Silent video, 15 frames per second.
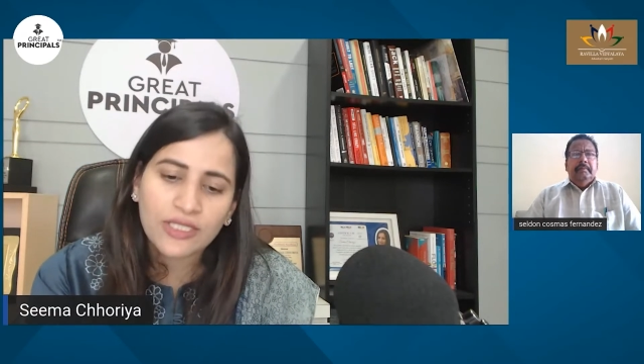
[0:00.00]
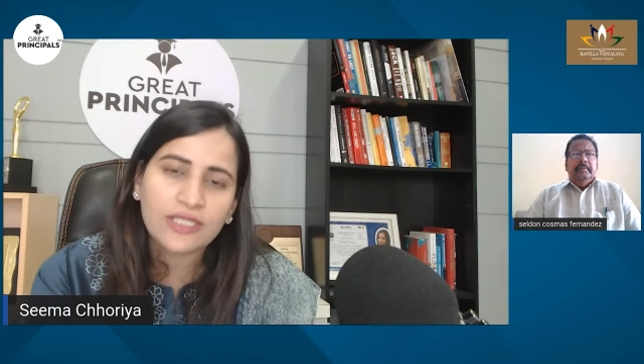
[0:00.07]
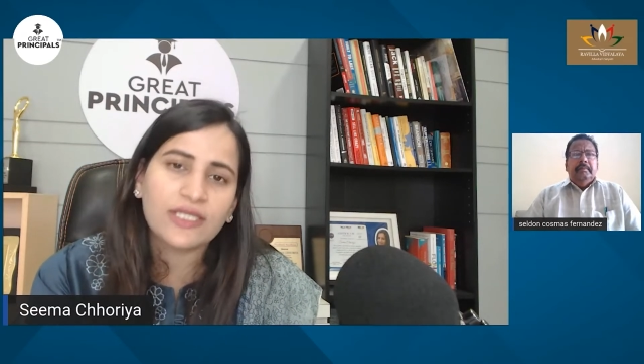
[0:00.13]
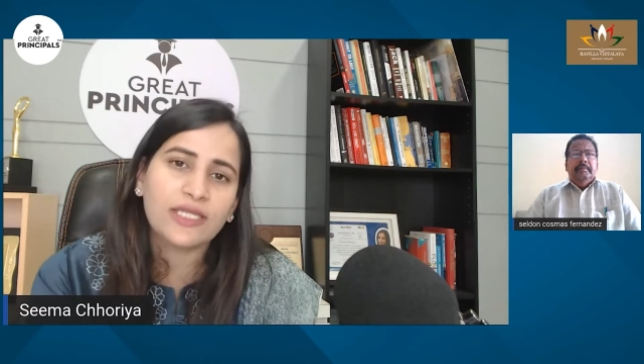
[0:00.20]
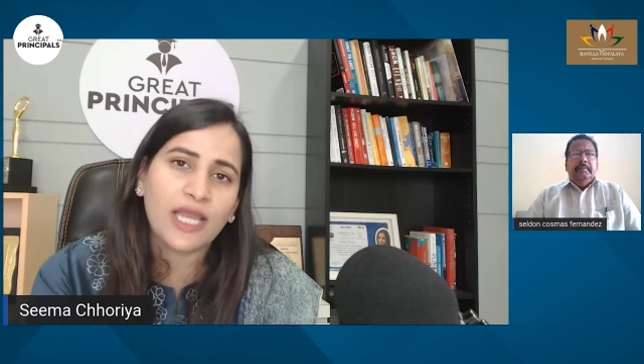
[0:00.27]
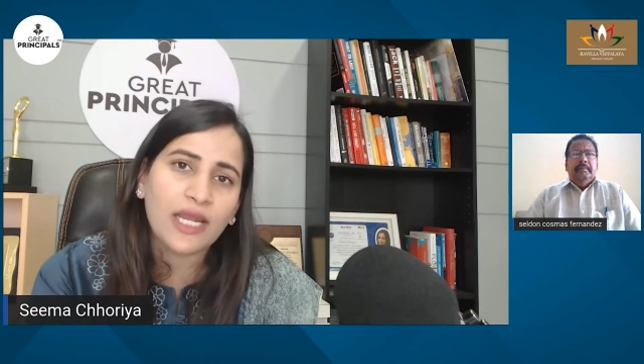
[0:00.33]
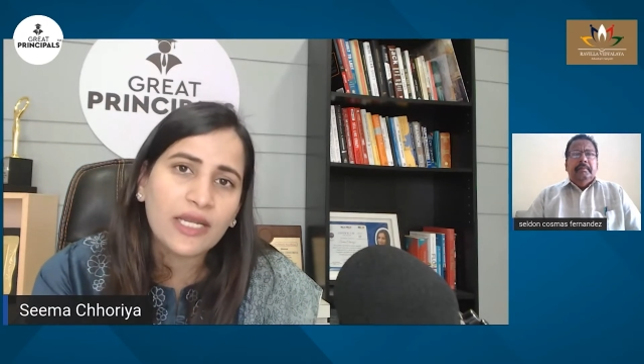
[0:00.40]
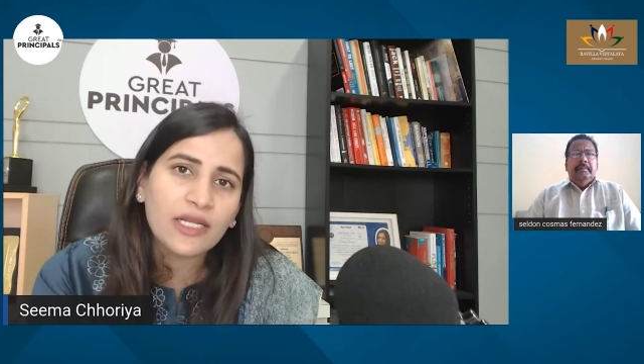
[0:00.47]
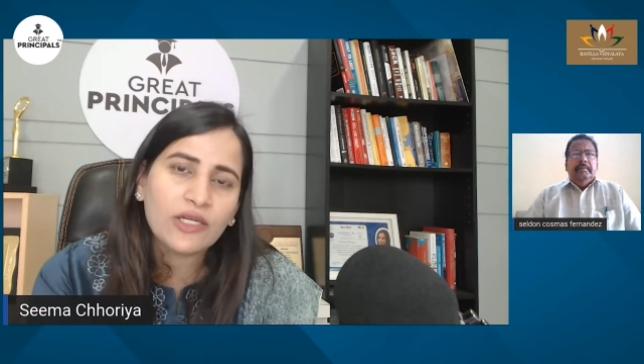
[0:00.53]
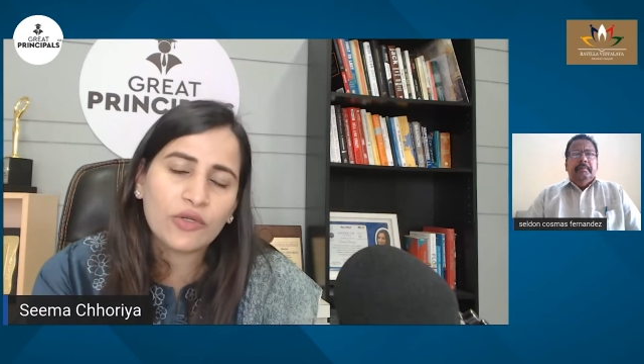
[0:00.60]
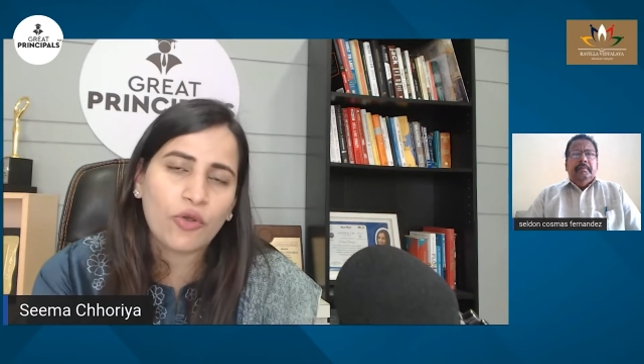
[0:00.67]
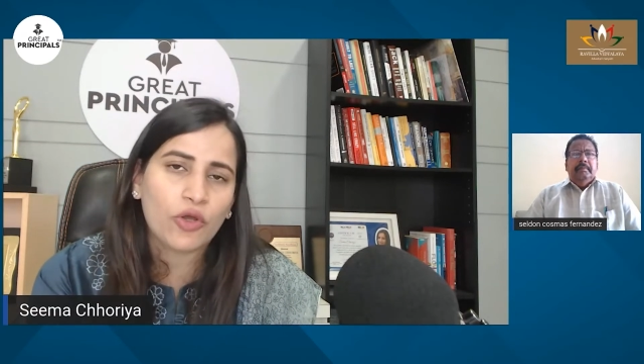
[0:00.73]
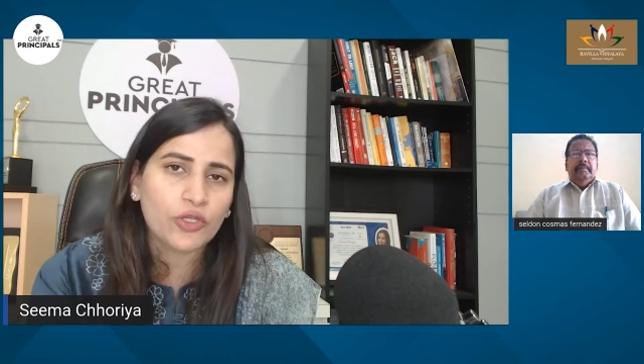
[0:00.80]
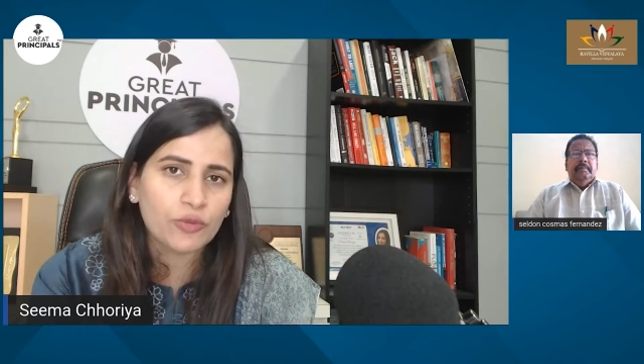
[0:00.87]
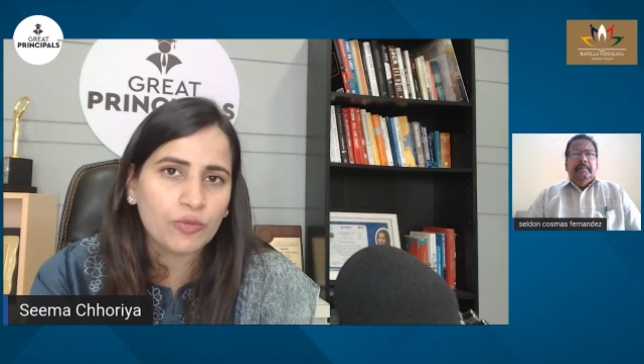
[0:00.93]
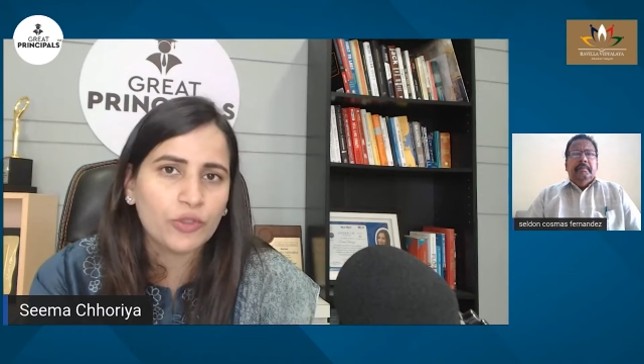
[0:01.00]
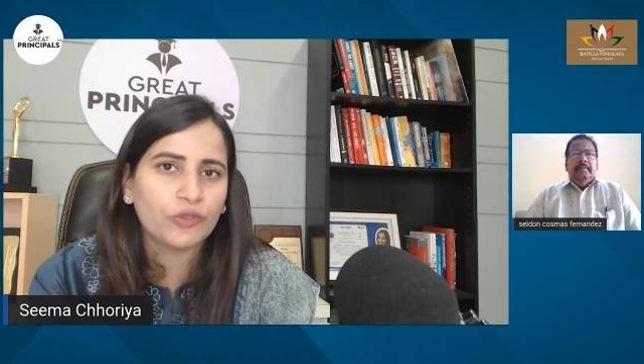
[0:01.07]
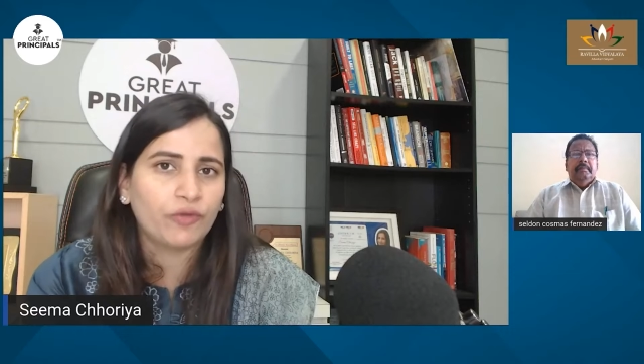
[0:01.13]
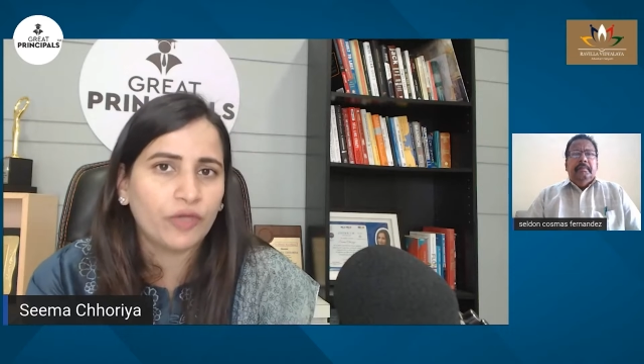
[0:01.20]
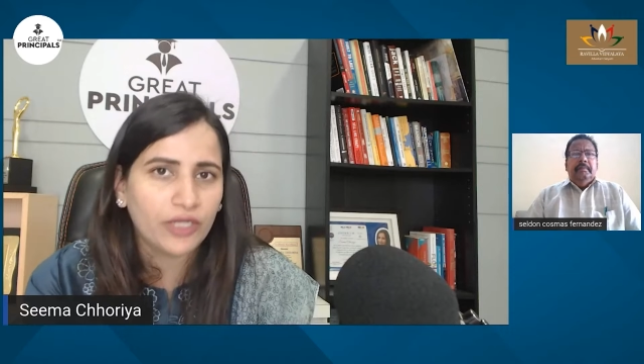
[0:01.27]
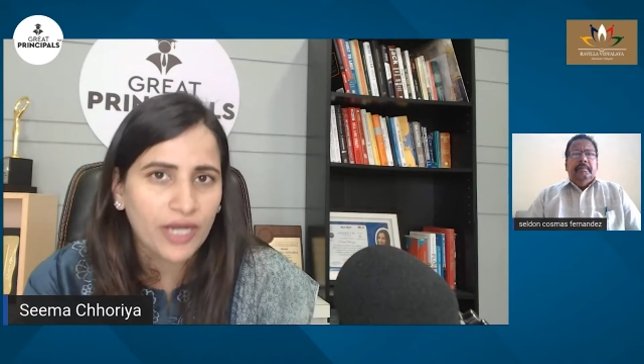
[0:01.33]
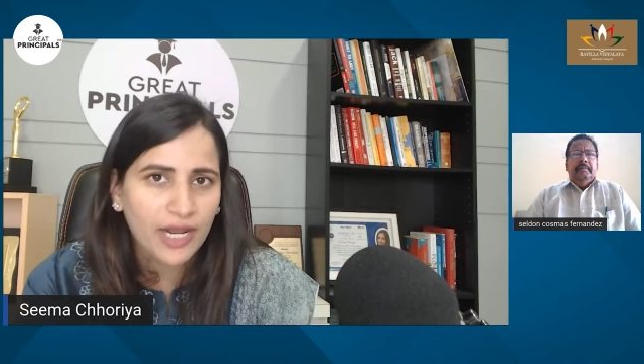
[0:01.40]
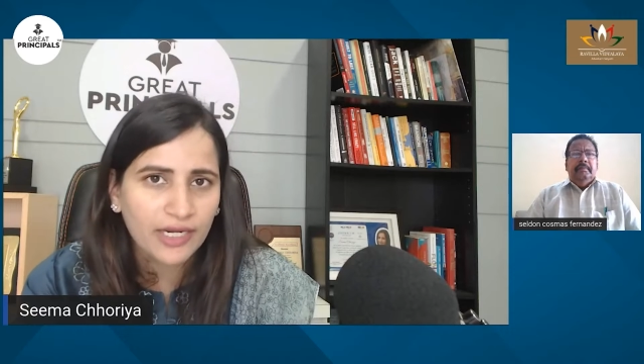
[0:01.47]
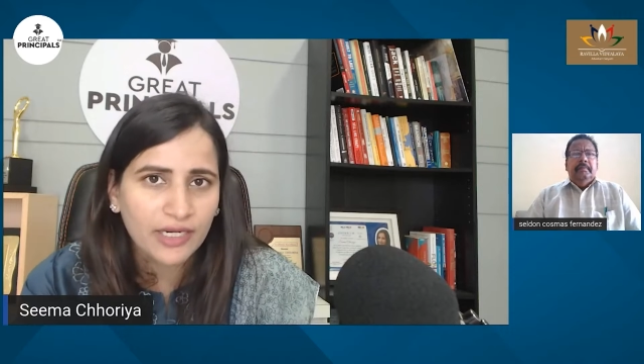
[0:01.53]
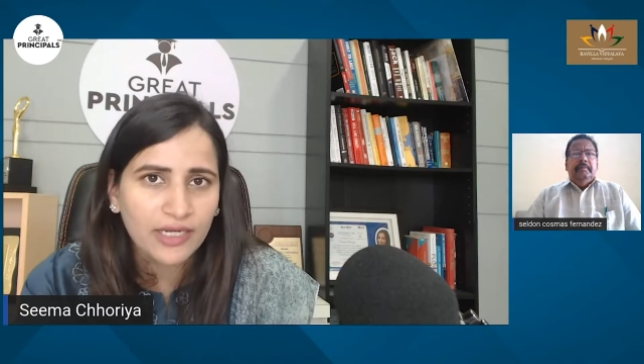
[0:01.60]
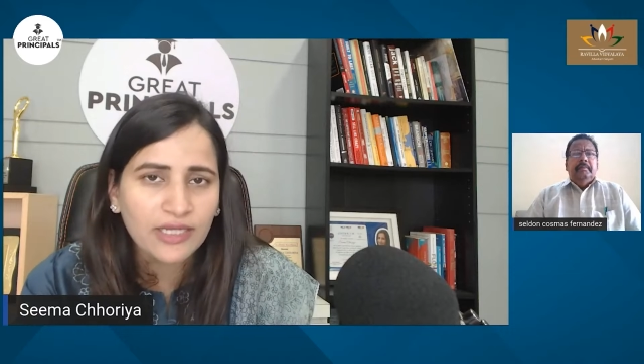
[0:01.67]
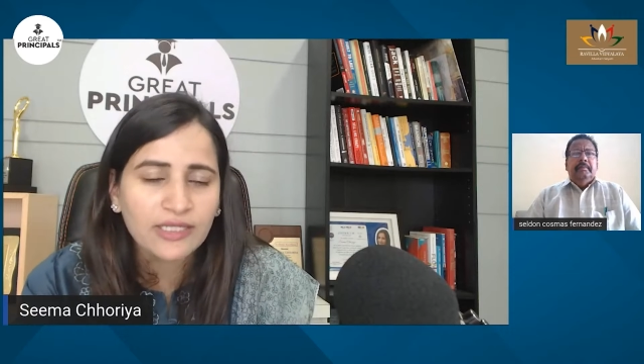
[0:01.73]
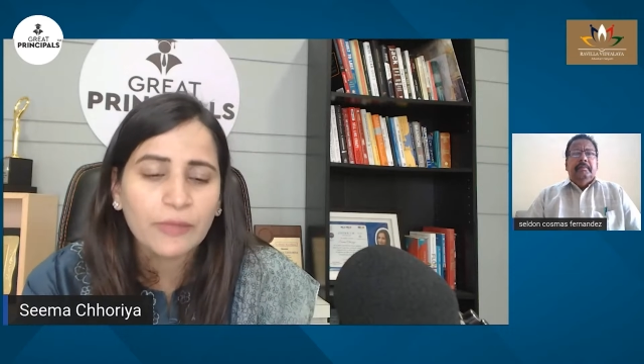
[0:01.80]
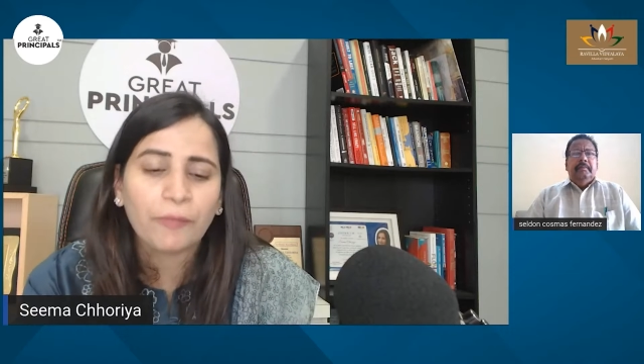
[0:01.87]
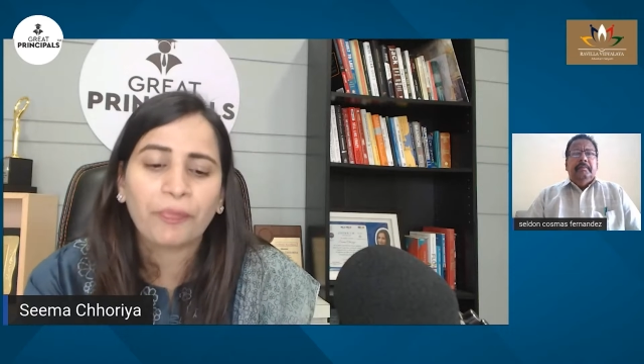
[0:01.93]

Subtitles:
Seldon Cosmos Fernandes.